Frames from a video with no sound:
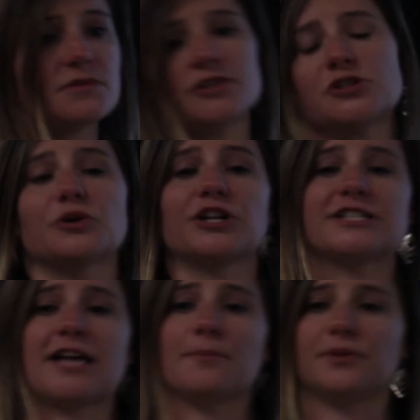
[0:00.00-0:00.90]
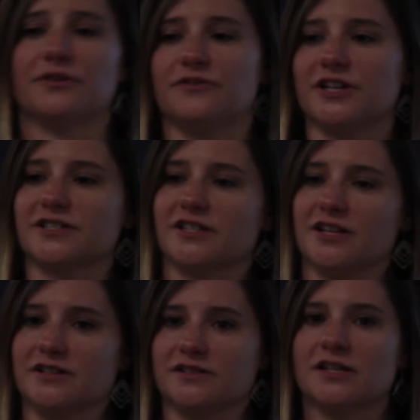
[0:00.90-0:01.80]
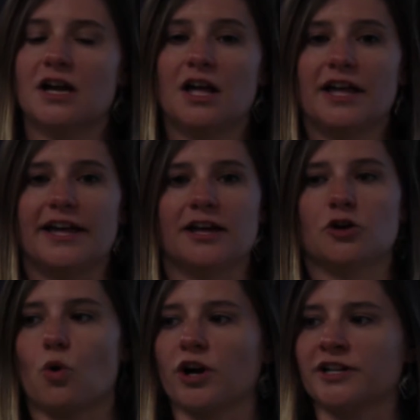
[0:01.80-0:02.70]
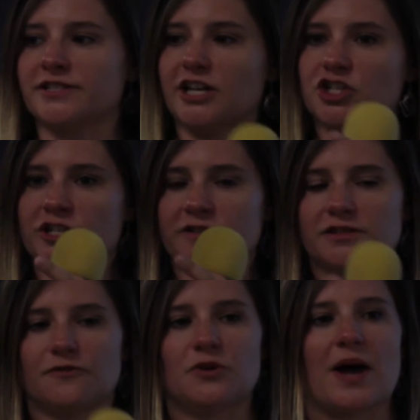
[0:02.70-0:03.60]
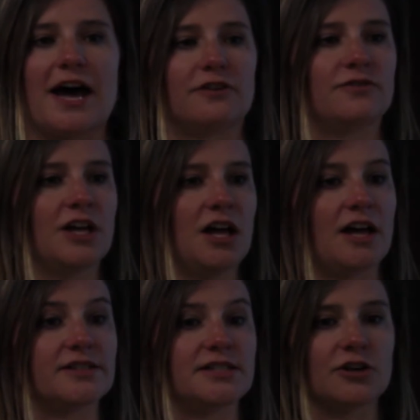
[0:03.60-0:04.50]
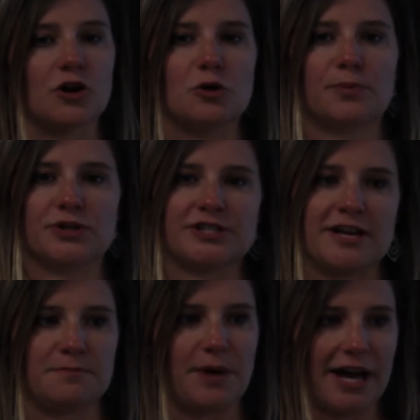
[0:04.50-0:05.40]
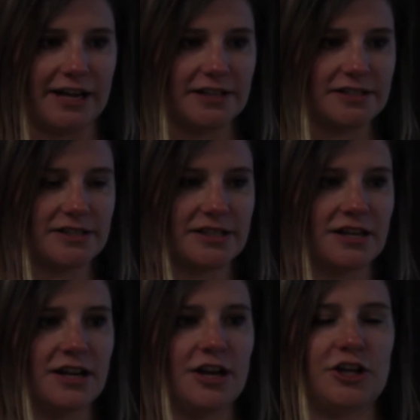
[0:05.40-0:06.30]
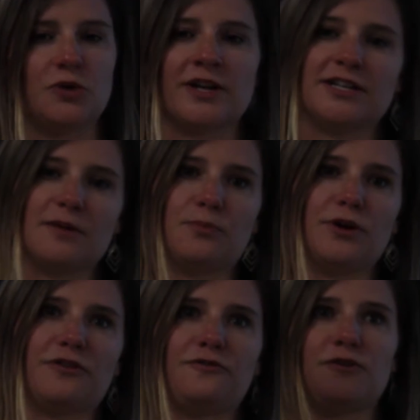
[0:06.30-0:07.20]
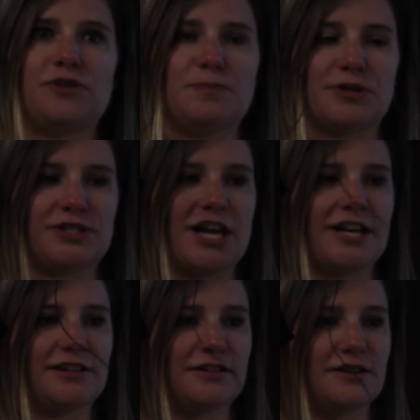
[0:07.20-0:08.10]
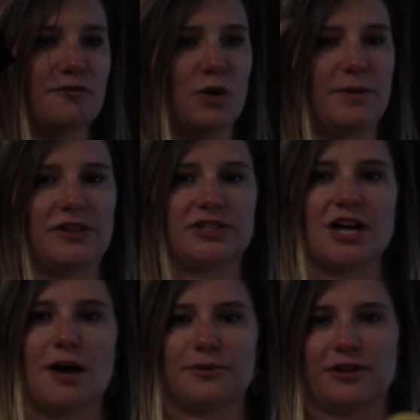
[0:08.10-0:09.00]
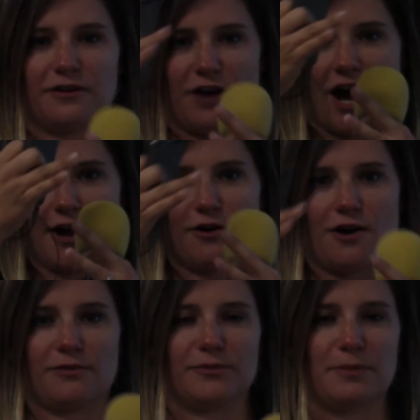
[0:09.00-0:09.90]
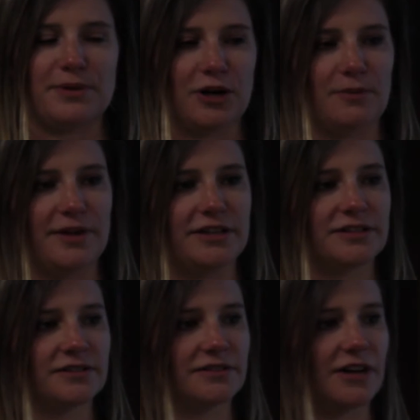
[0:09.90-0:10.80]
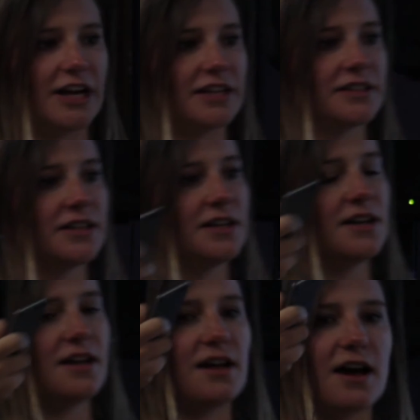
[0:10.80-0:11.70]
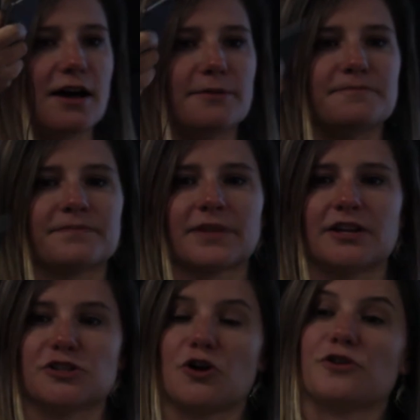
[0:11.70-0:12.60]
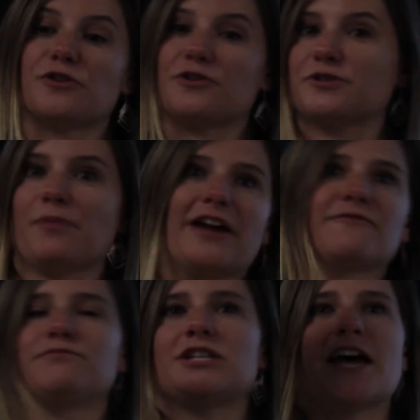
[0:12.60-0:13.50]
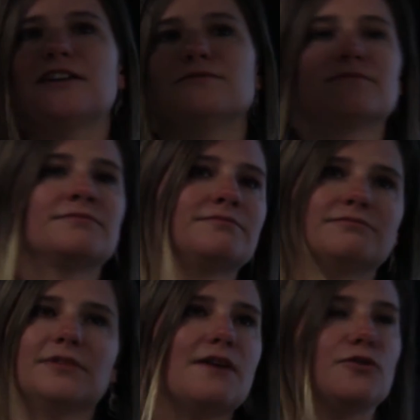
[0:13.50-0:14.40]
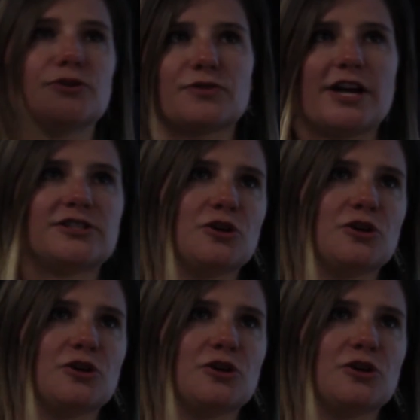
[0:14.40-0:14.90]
So a good example of this is in organizations. If you have a 0% bias, you end up with 50% of women at the top. You think of a pyramid, right? Because there's like 10 levels, right?